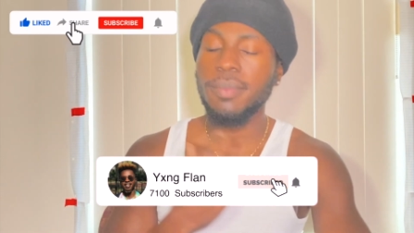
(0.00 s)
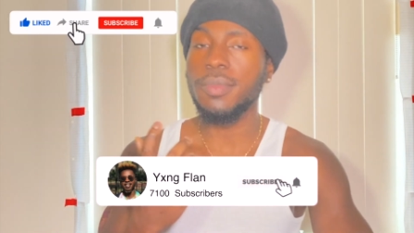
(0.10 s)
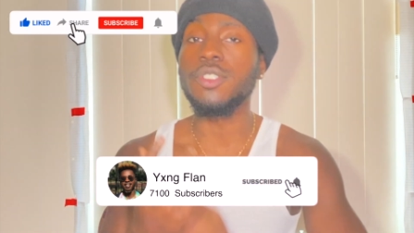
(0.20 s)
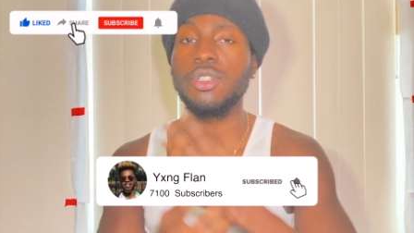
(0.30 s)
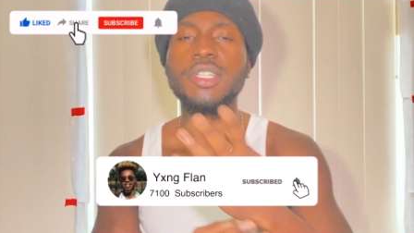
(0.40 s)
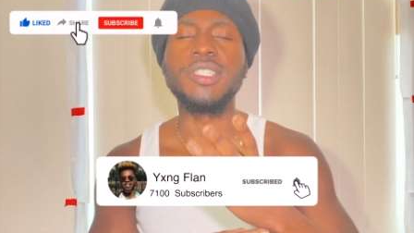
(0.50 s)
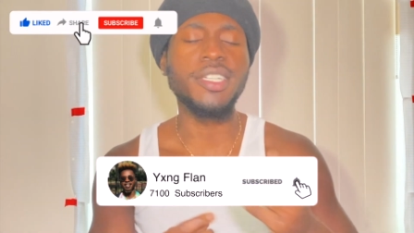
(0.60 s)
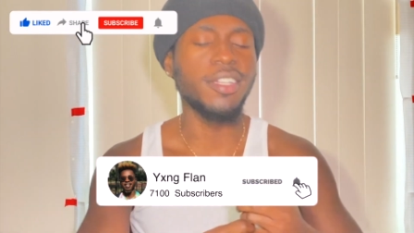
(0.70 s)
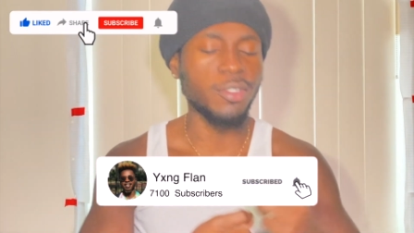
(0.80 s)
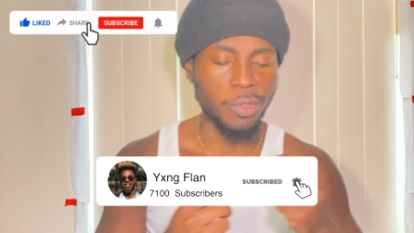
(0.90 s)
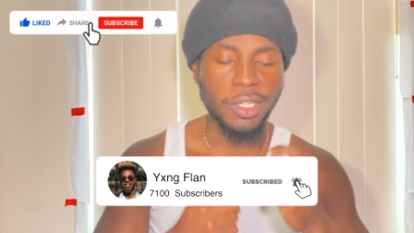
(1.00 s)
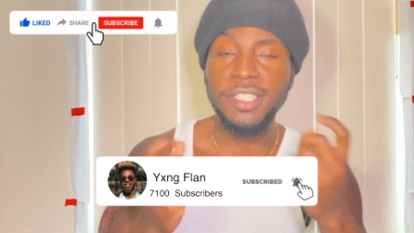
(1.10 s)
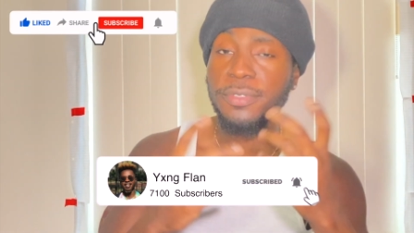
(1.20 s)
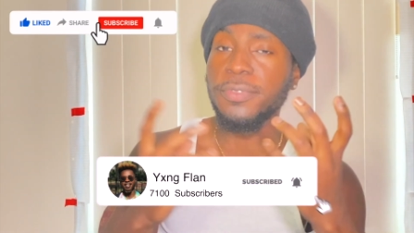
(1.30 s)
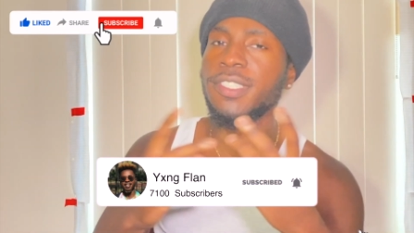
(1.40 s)
Be sure to share this well, gets
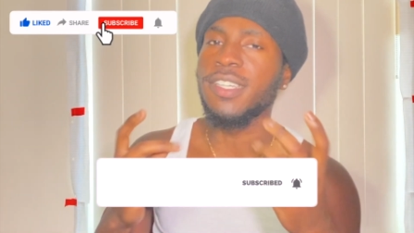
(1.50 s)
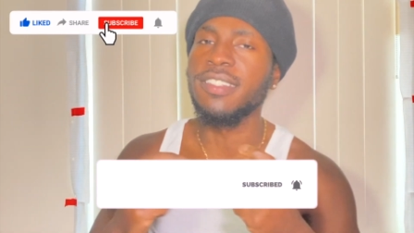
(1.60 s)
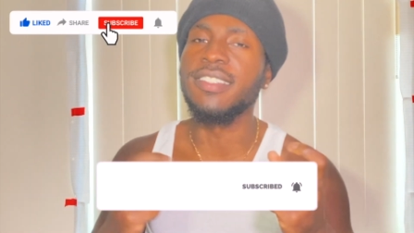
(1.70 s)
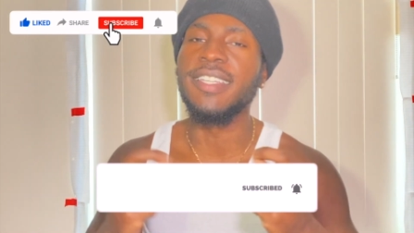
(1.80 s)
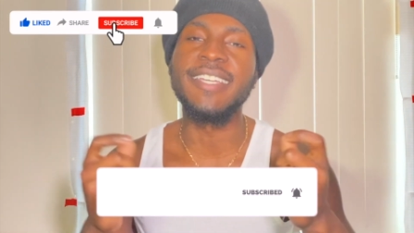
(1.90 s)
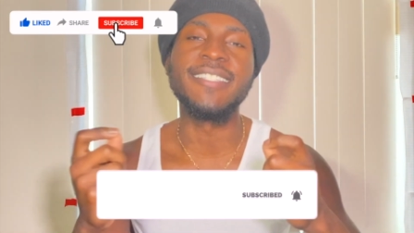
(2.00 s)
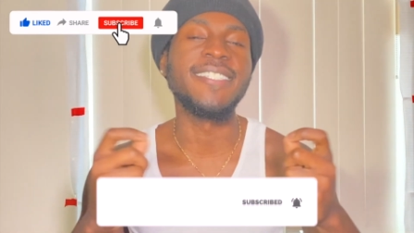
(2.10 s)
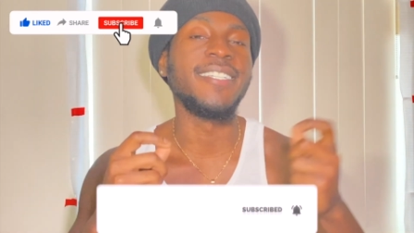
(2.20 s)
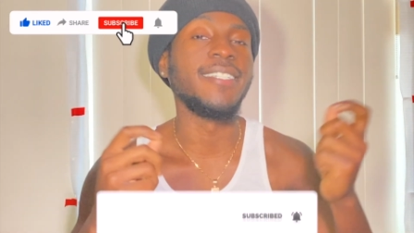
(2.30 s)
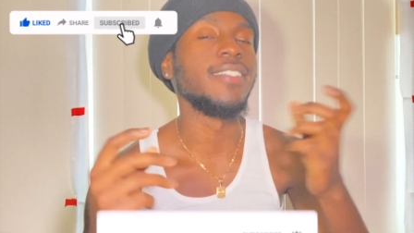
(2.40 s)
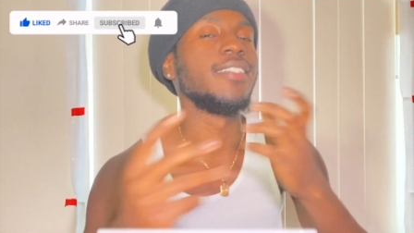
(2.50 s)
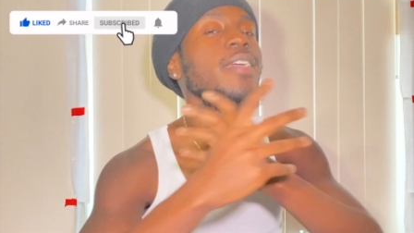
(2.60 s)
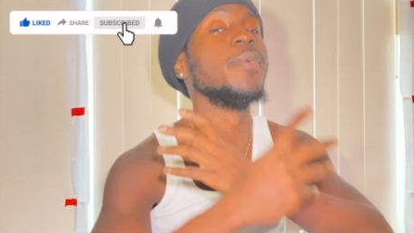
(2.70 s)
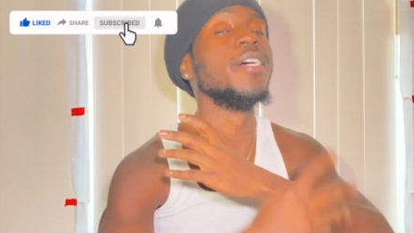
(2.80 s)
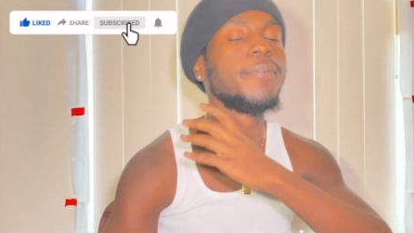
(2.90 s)
free service, they get to see the
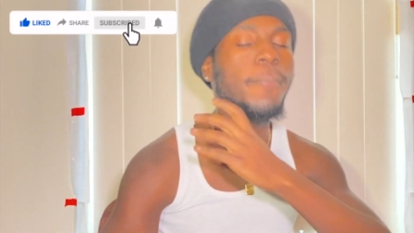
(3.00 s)
entertainment.